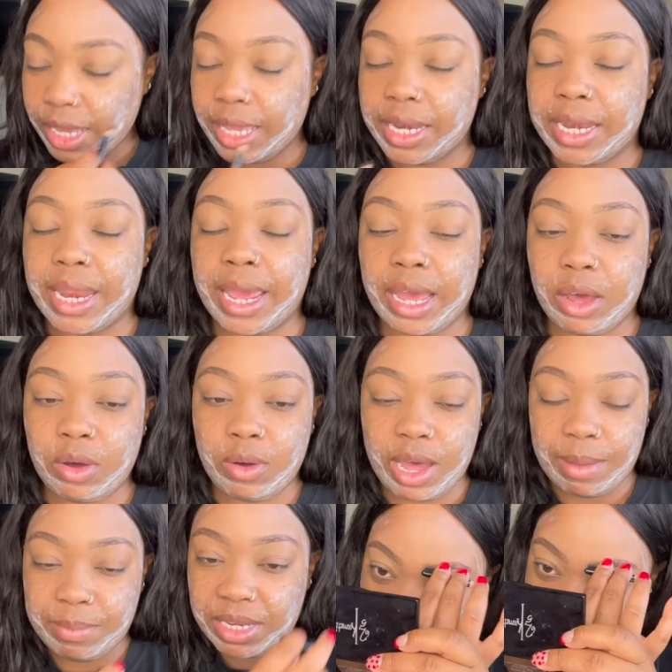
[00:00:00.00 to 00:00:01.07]
And now
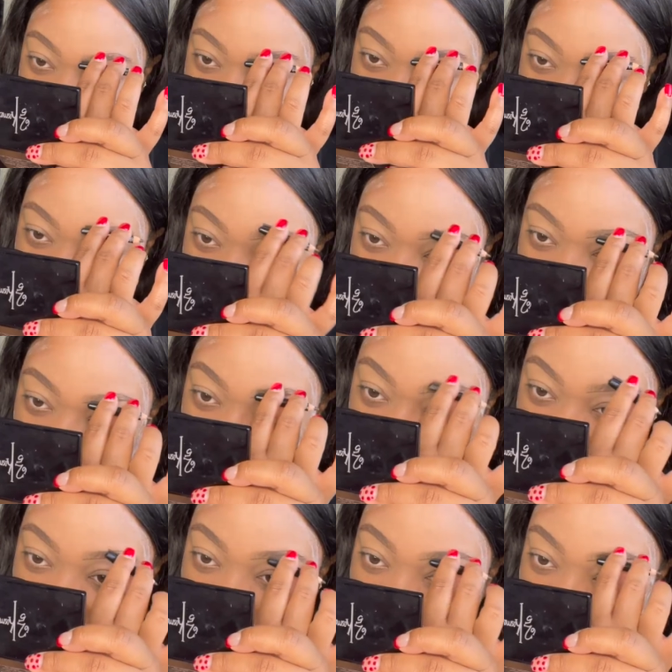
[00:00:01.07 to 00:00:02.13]
I'm at this stage in my
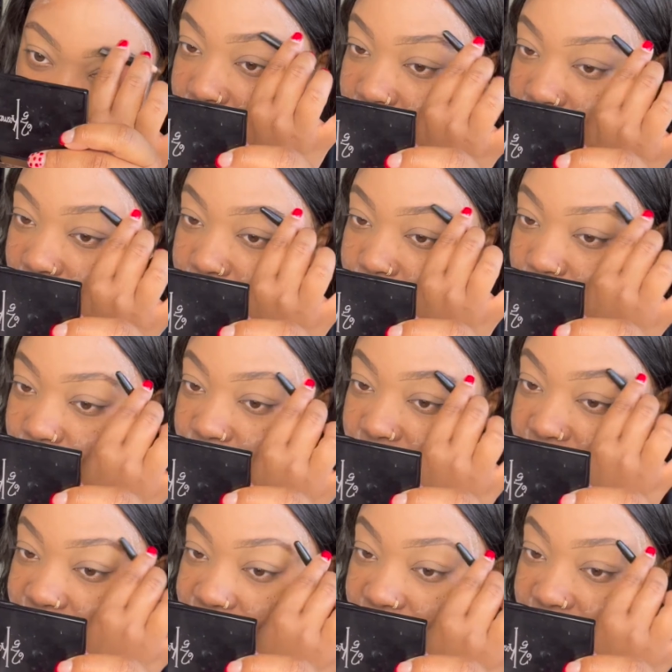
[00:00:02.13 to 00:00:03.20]
life where it's time to
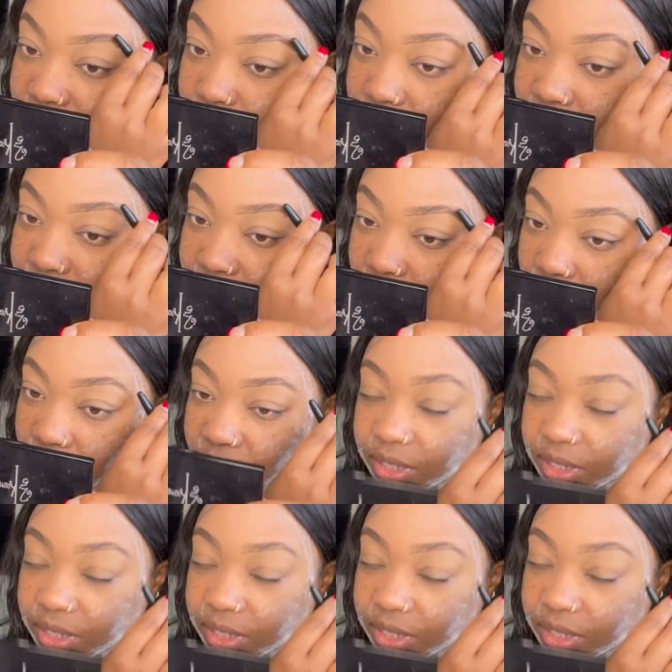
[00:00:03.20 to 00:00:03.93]
really fix myself.